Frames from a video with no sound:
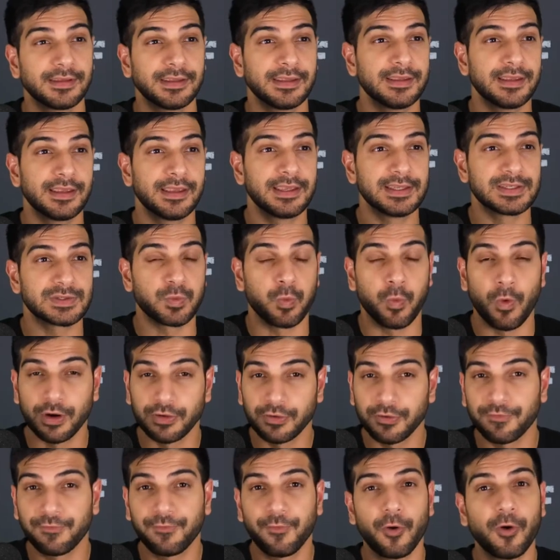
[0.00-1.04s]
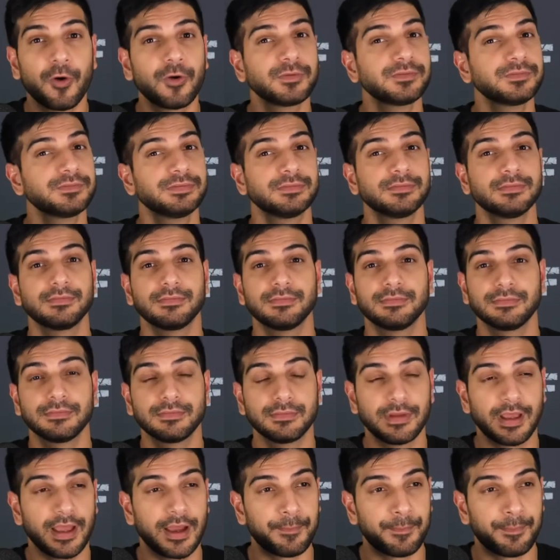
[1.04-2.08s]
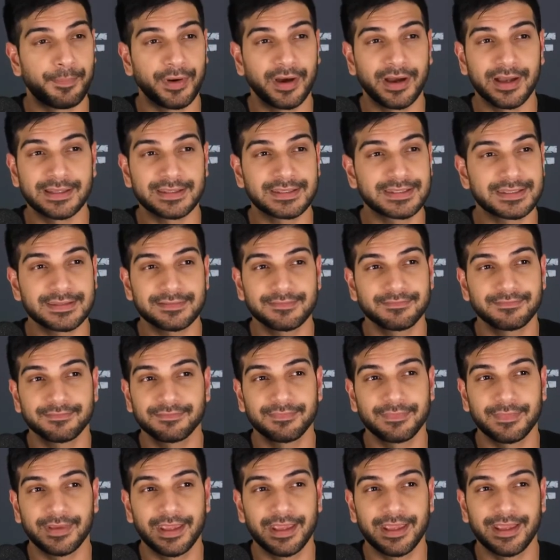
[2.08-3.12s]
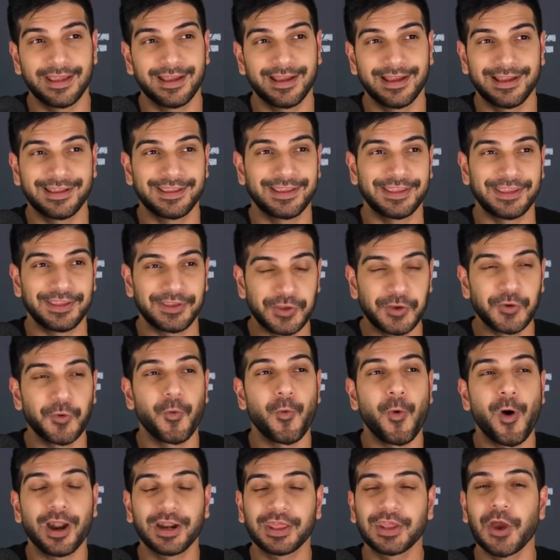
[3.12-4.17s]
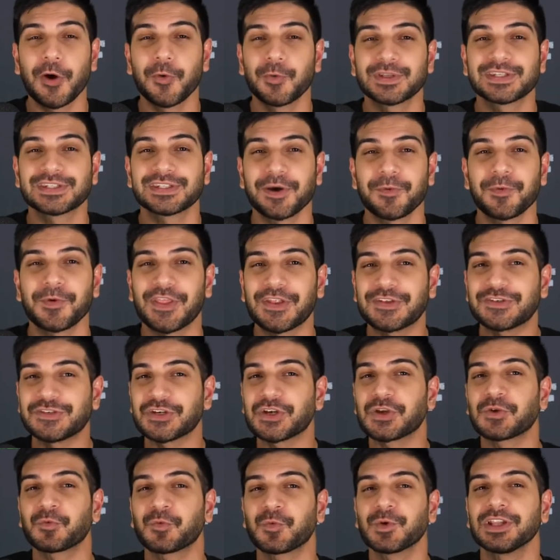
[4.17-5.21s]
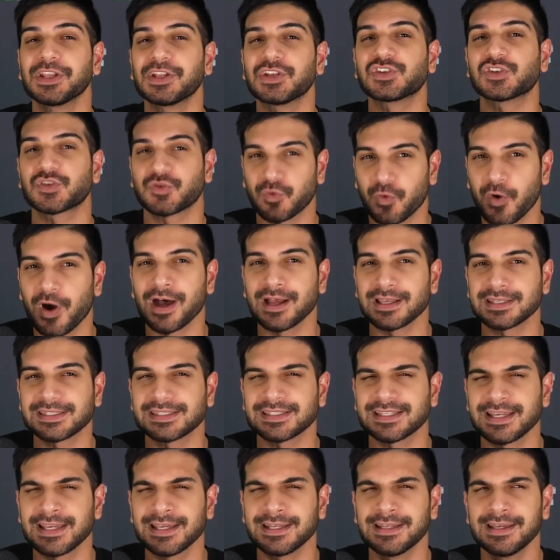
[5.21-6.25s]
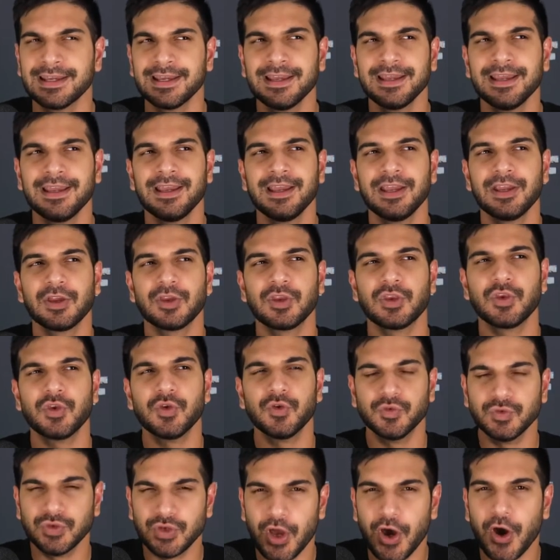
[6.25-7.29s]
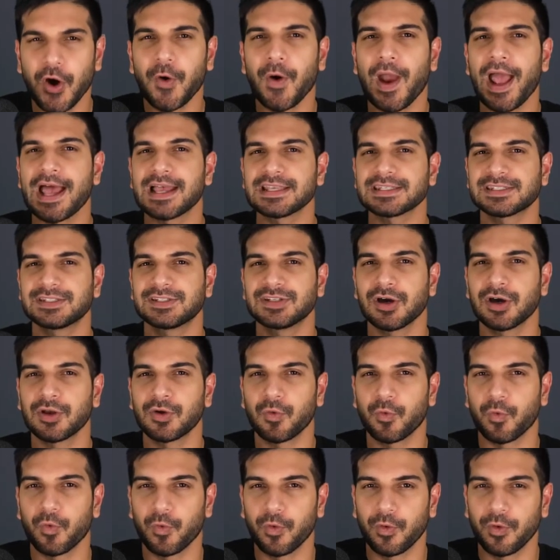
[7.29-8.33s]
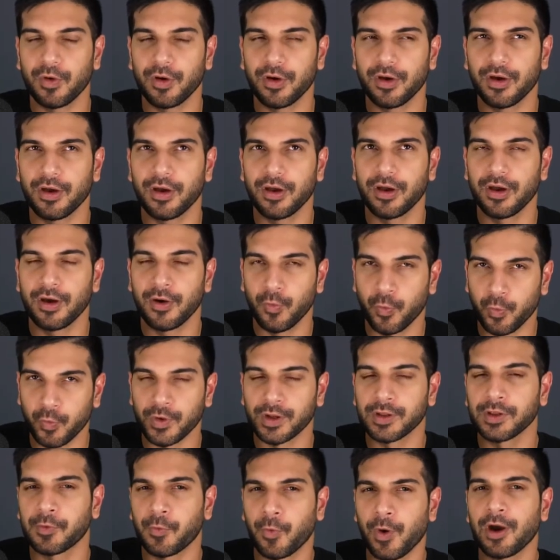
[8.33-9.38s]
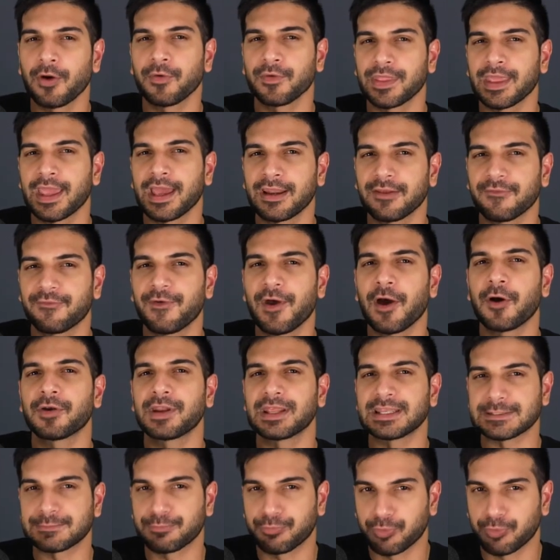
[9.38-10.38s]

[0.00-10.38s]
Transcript: He's wonderful. But you want to go with someone that you can really trust and you know has done really well in the NFL and has